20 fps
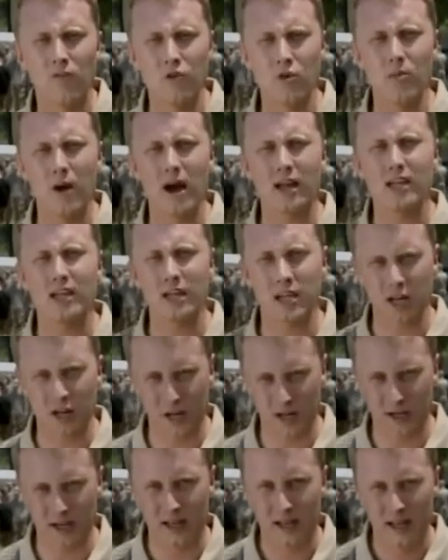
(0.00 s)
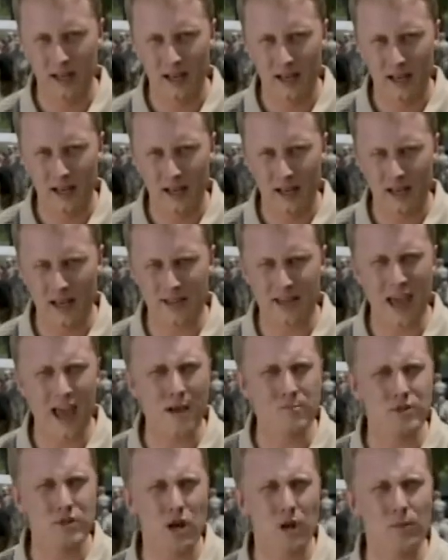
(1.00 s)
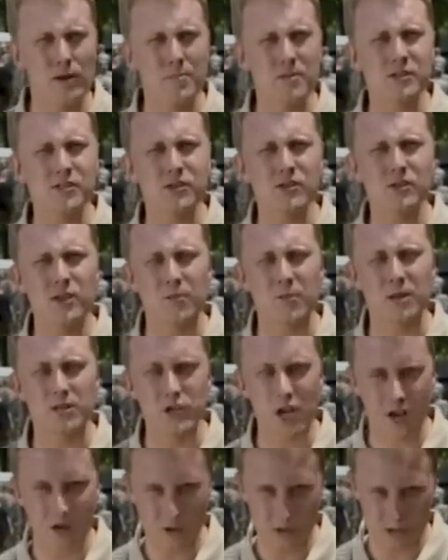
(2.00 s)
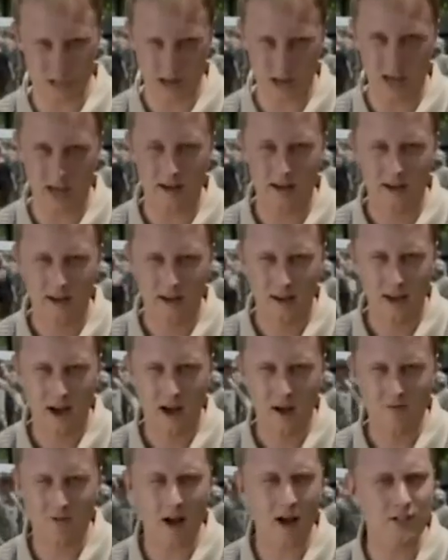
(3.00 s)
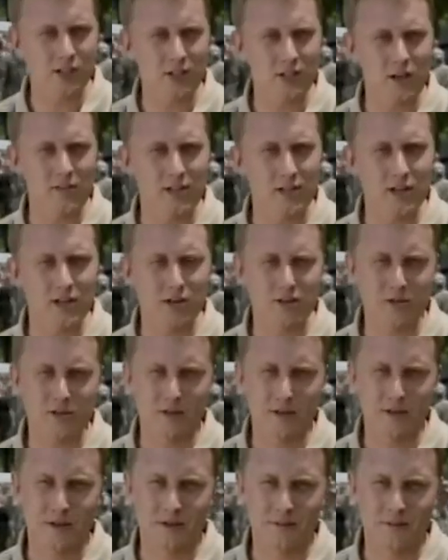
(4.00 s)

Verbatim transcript: for about a year. At Camp Shelby, Mississippi, Jay Olstad, Fox 11 News.